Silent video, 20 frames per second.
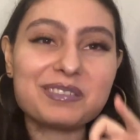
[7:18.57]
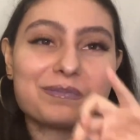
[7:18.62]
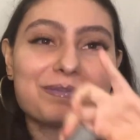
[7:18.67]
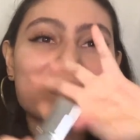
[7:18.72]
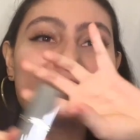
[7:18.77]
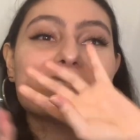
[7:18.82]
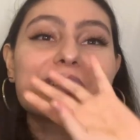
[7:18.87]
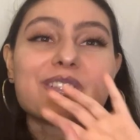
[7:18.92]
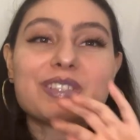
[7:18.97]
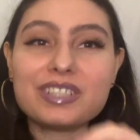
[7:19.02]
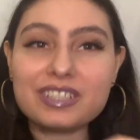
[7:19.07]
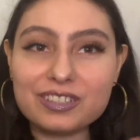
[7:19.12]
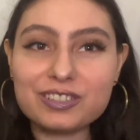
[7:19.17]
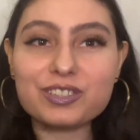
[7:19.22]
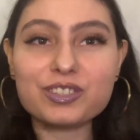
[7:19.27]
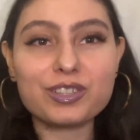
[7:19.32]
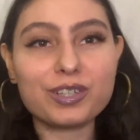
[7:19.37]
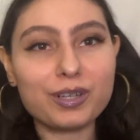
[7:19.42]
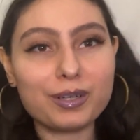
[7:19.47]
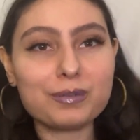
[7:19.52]
You need a
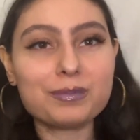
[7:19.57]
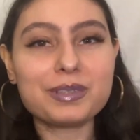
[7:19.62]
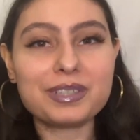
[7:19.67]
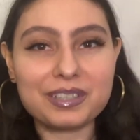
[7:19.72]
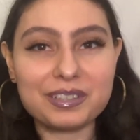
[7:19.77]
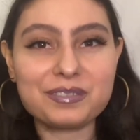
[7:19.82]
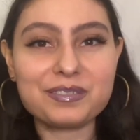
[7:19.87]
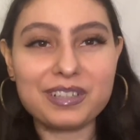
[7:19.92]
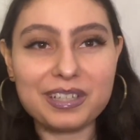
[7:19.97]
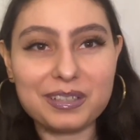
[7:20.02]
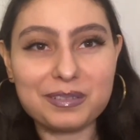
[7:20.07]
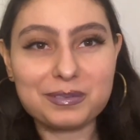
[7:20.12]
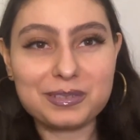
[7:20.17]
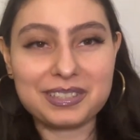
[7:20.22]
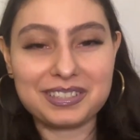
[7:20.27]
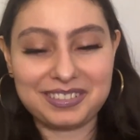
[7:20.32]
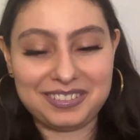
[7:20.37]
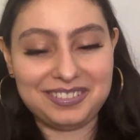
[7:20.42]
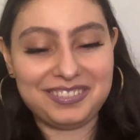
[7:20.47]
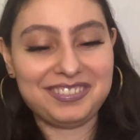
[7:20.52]
job, get a red
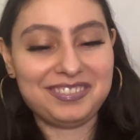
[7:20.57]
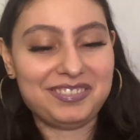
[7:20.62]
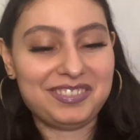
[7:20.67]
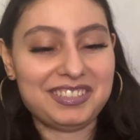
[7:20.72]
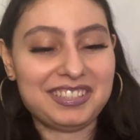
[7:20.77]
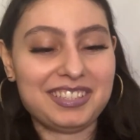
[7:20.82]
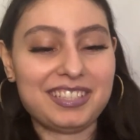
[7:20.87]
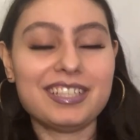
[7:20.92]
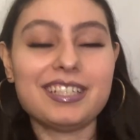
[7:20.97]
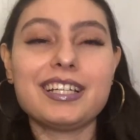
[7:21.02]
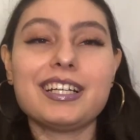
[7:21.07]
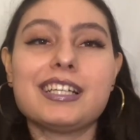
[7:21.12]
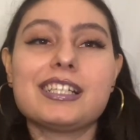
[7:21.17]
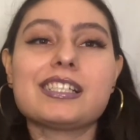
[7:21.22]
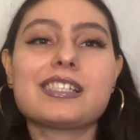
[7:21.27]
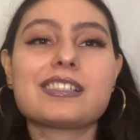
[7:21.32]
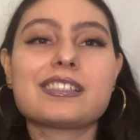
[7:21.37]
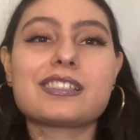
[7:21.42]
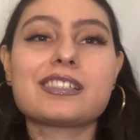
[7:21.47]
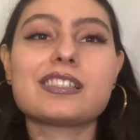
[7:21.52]
lipstick. No, I'm just,
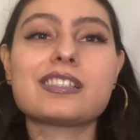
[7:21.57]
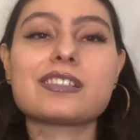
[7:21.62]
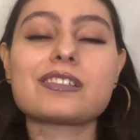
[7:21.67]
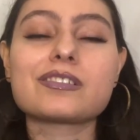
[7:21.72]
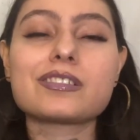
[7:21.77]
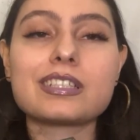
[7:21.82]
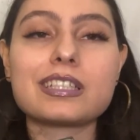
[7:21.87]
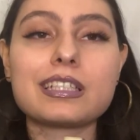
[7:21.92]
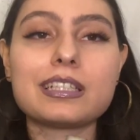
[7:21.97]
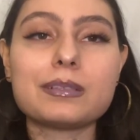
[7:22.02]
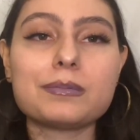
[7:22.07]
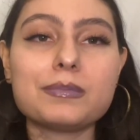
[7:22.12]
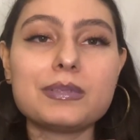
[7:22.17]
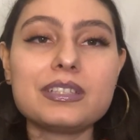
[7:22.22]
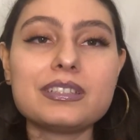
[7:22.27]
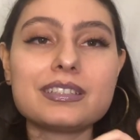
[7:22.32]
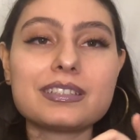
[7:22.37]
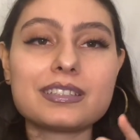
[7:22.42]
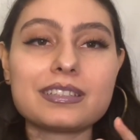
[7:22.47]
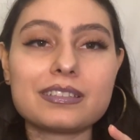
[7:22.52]
okay, let me
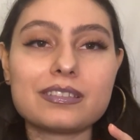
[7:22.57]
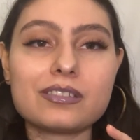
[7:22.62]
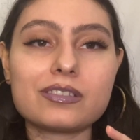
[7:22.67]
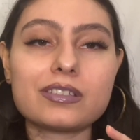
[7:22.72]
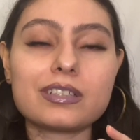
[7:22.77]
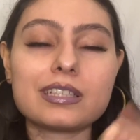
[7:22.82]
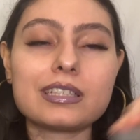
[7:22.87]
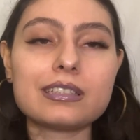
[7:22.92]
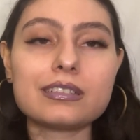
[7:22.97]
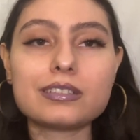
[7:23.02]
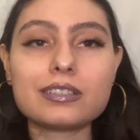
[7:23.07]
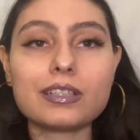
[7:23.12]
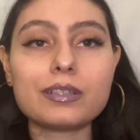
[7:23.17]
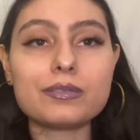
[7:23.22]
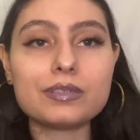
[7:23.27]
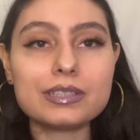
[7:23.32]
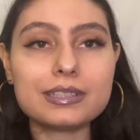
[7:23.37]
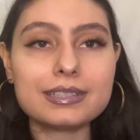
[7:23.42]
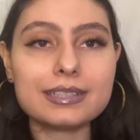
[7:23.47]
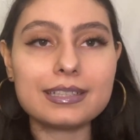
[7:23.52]
see. Okay, it's
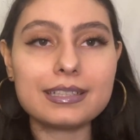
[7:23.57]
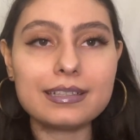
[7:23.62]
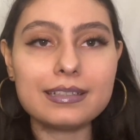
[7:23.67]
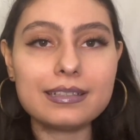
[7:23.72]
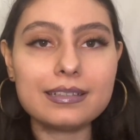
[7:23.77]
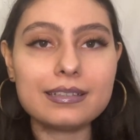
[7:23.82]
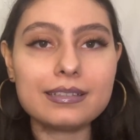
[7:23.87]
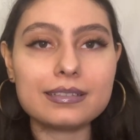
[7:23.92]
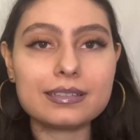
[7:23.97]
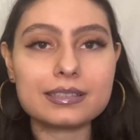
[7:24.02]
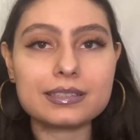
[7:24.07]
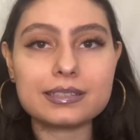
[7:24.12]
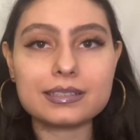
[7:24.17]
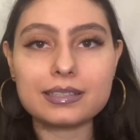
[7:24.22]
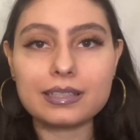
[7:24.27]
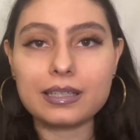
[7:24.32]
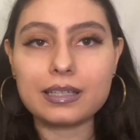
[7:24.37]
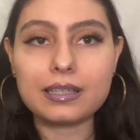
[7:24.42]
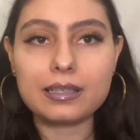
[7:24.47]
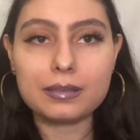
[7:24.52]
obviously the
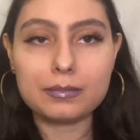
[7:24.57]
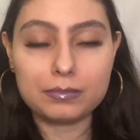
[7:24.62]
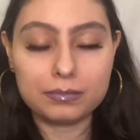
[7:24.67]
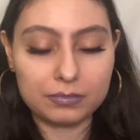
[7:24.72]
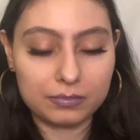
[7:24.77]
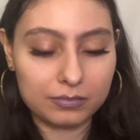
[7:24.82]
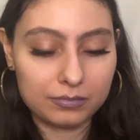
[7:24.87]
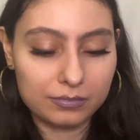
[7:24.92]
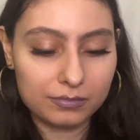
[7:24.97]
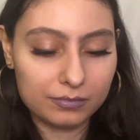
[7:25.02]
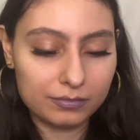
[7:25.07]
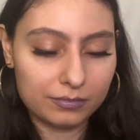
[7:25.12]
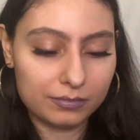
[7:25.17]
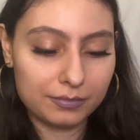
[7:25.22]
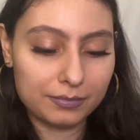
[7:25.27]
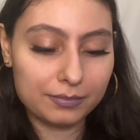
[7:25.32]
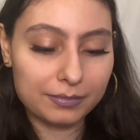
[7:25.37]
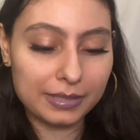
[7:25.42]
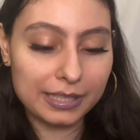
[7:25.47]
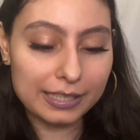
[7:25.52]
same
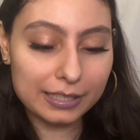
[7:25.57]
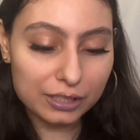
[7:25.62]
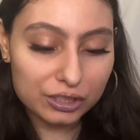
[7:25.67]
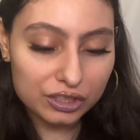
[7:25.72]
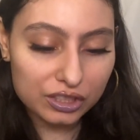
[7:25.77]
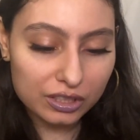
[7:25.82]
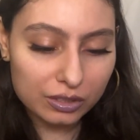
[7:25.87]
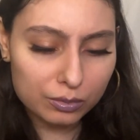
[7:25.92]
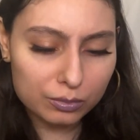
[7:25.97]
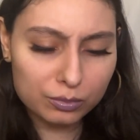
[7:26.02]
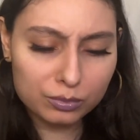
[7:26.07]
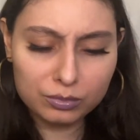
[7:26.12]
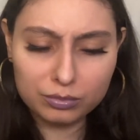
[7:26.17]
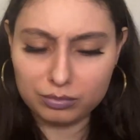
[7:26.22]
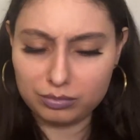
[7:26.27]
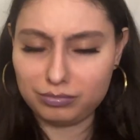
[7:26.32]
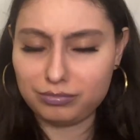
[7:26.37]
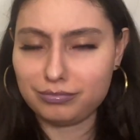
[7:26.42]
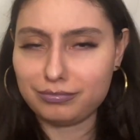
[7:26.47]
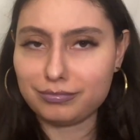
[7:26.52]
packaging. Oh,
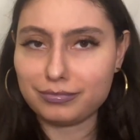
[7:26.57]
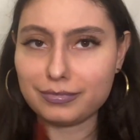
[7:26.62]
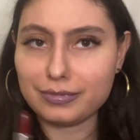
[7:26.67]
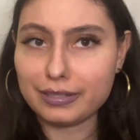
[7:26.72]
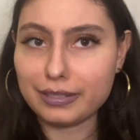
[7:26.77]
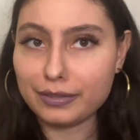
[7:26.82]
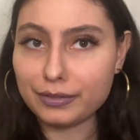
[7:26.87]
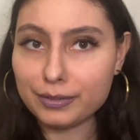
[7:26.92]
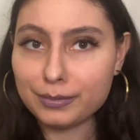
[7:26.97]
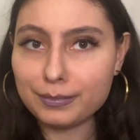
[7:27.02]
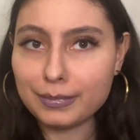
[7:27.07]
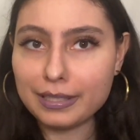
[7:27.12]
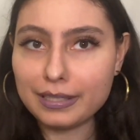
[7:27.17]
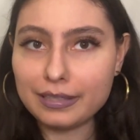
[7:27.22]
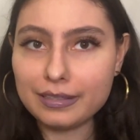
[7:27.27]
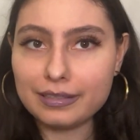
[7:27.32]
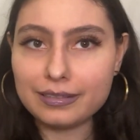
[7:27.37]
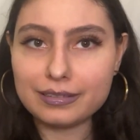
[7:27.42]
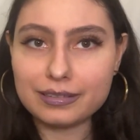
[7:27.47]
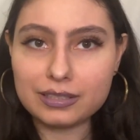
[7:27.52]
never
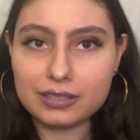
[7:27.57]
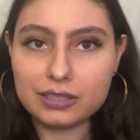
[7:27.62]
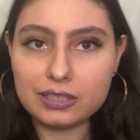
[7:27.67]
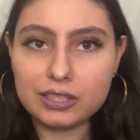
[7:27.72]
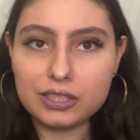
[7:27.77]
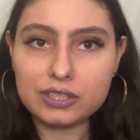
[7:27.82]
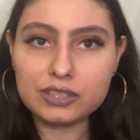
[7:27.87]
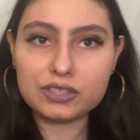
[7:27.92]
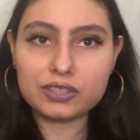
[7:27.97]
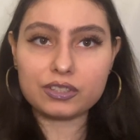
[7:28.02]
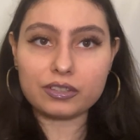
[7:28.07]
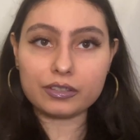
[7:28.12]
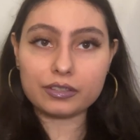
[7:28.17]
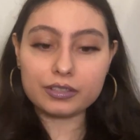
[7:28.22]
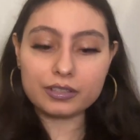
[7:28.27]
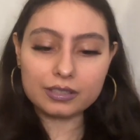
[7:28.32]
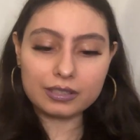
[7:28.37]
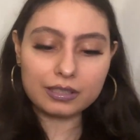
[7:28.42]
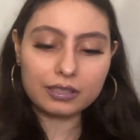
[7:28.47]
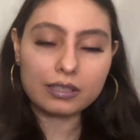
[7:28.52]
mind, this looks dark.